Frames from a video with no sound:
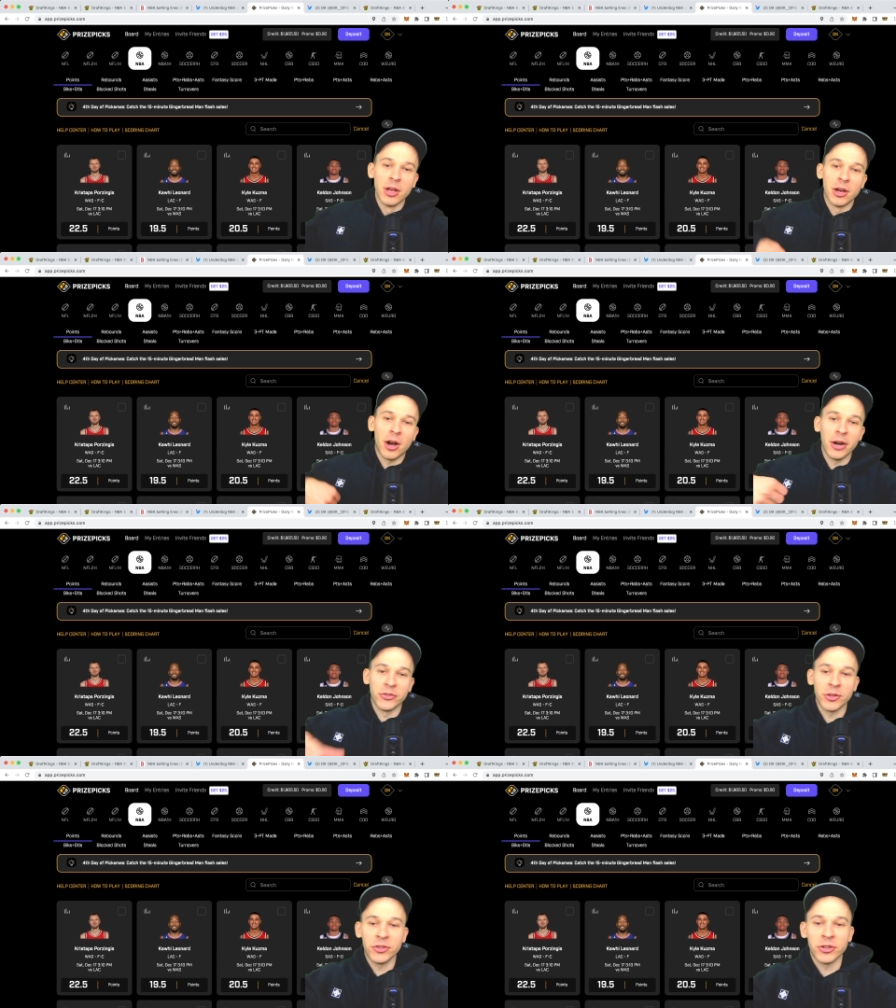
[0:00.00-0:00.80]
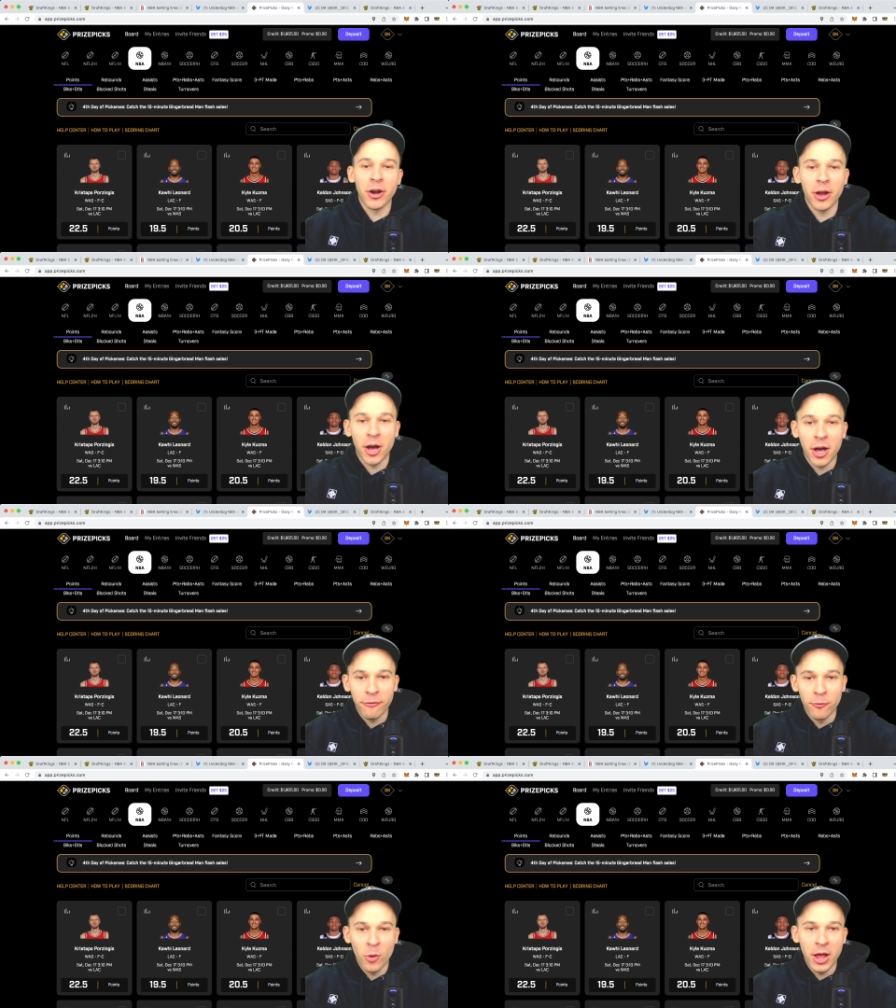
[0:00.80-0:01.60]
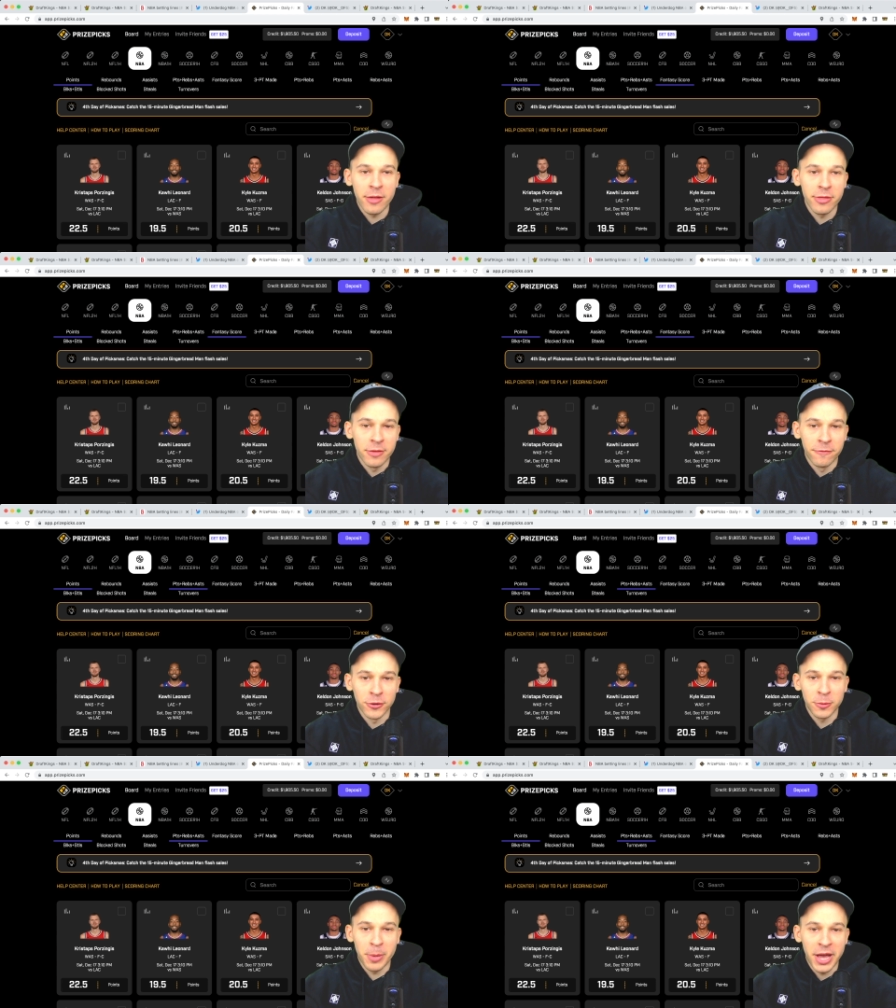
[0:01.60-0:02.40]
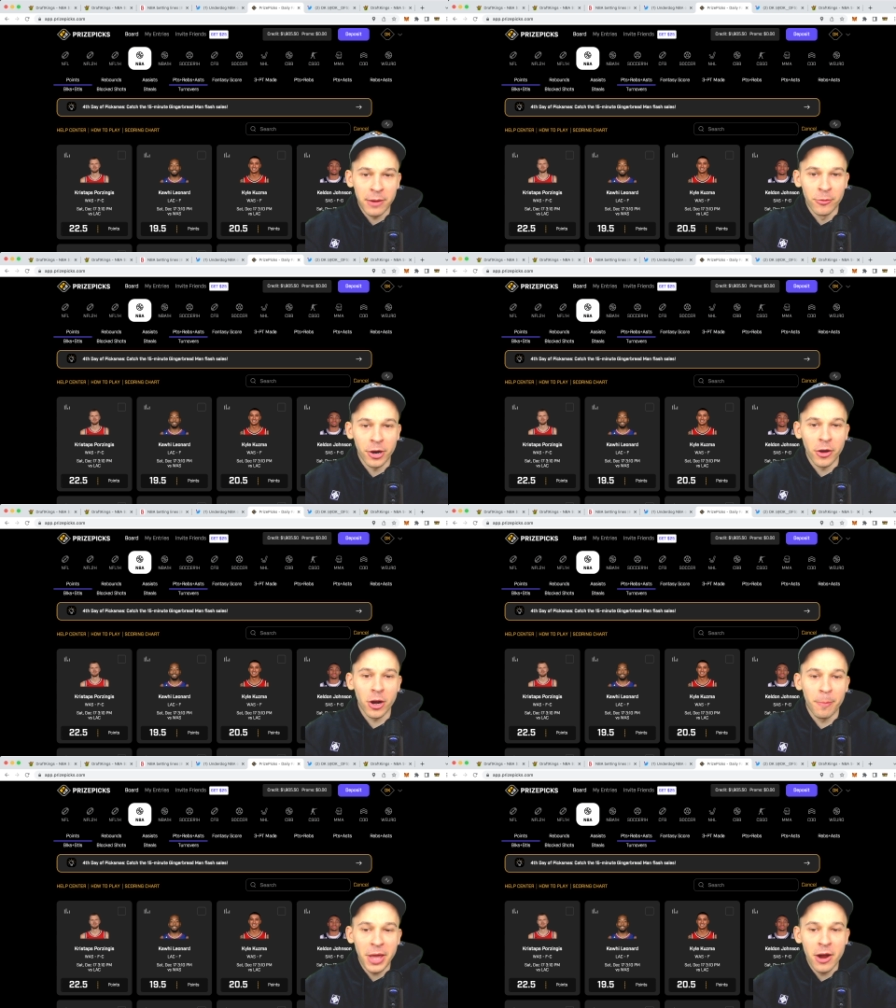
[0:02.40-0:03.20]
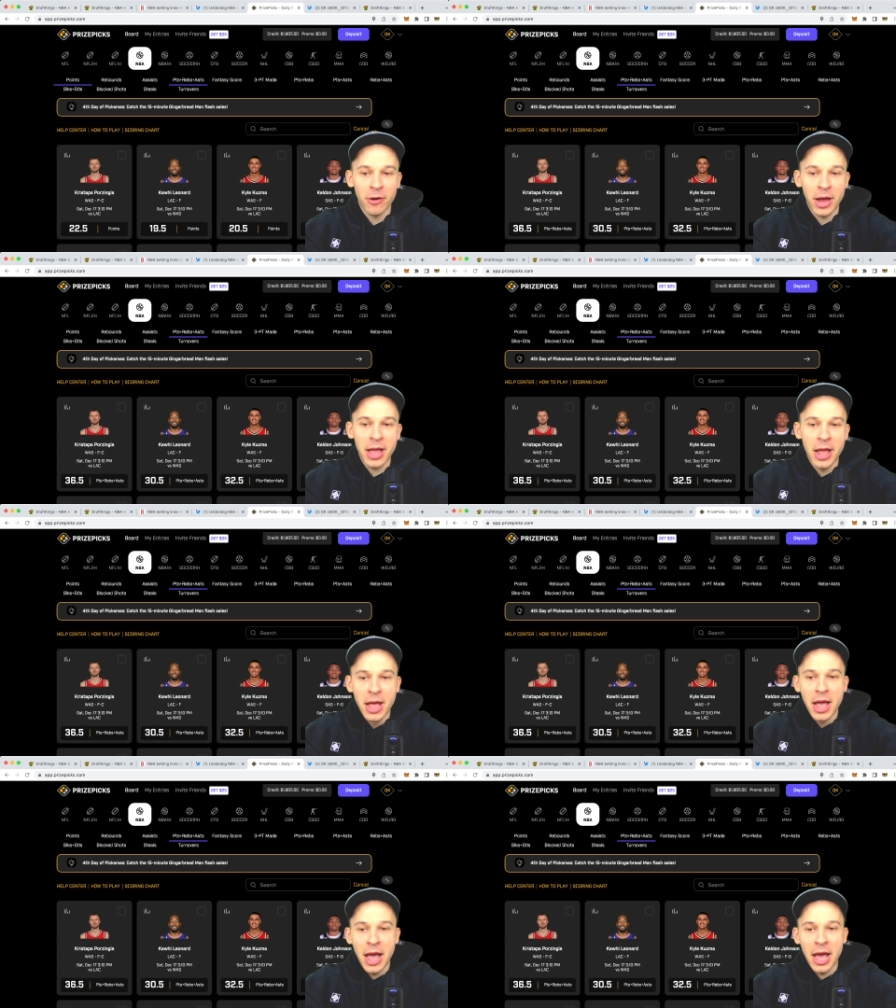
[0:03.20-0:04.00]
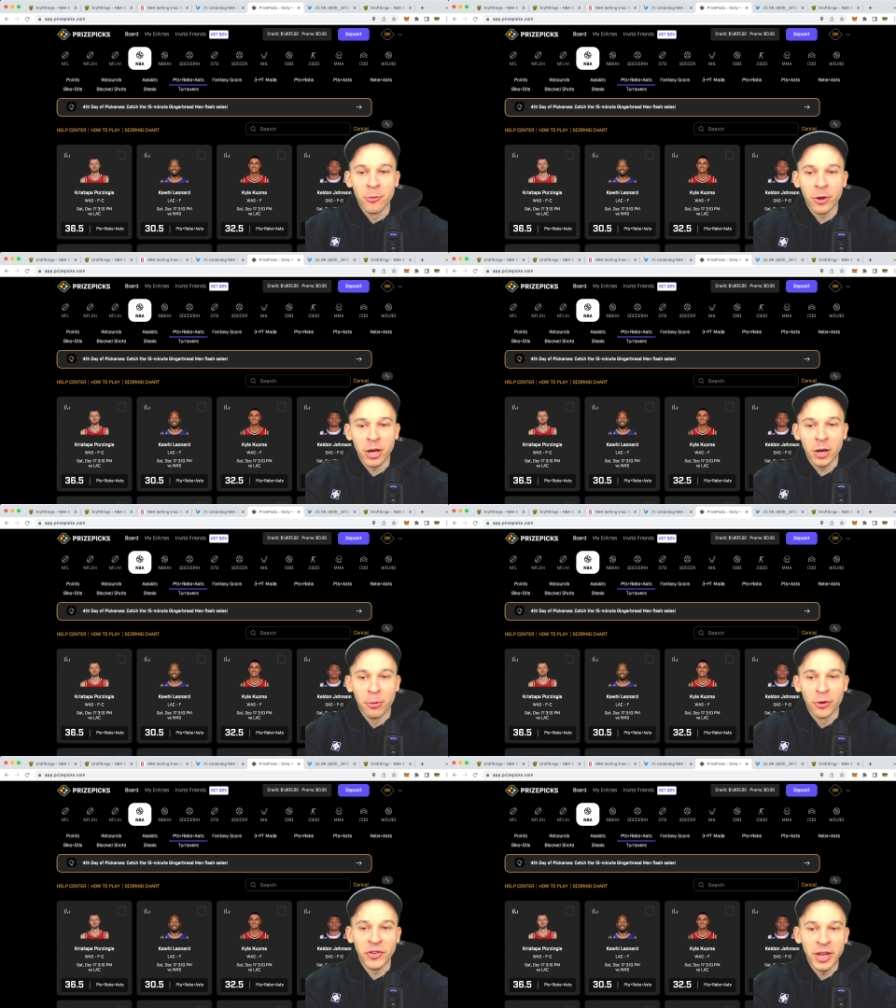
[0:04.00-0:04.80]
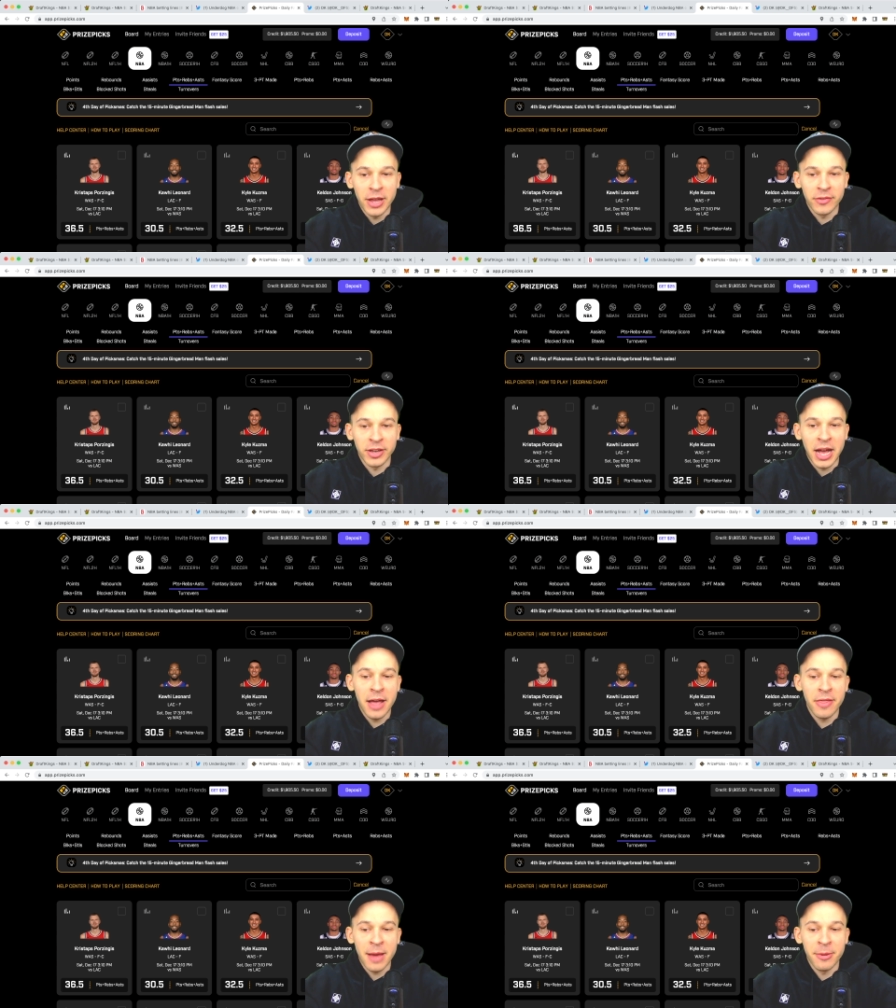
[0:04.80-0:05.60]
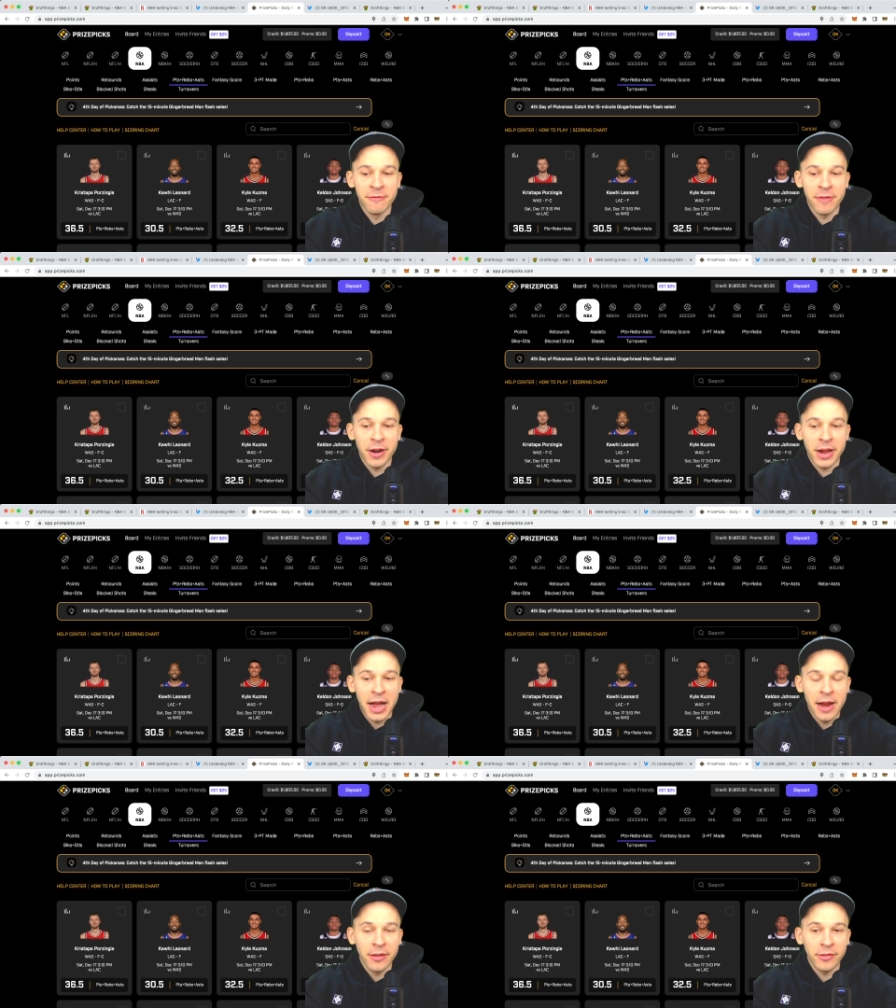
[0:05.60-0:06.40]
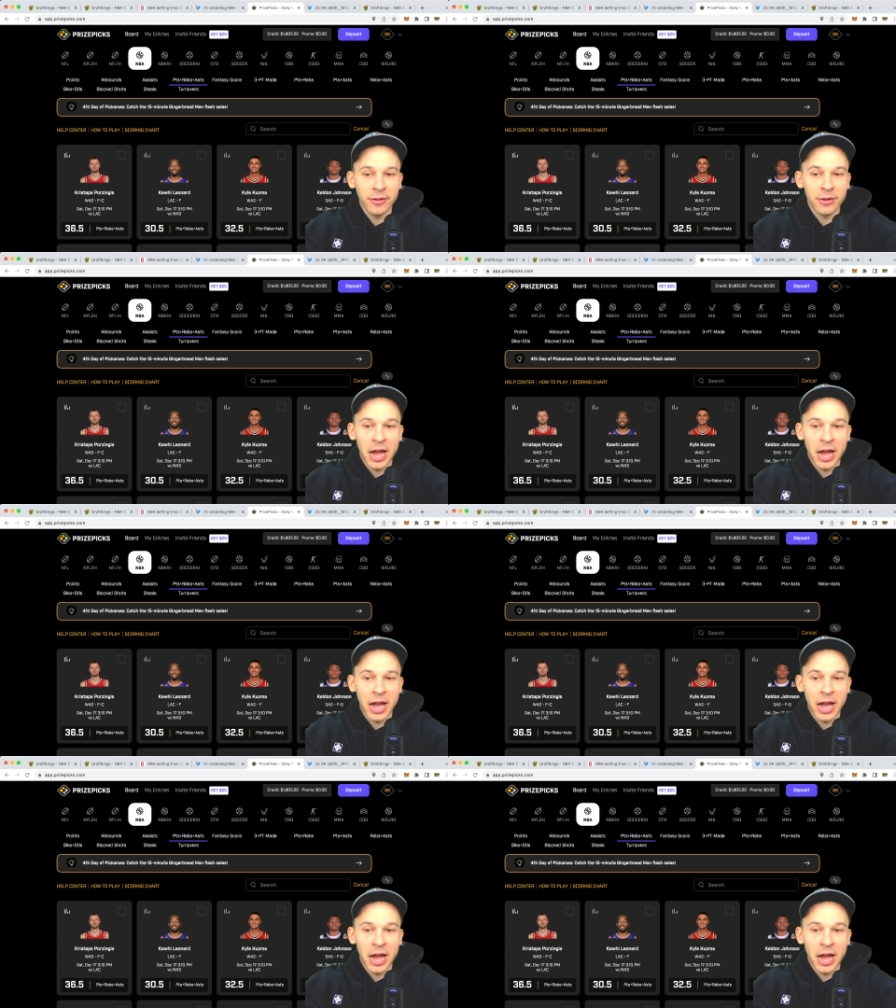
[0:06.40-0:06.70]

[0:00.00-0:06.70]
All right, so let's start off with the first pick, and we're going to go to PRA, and we're going to go Porzingis, a guy that I've been very high on this year.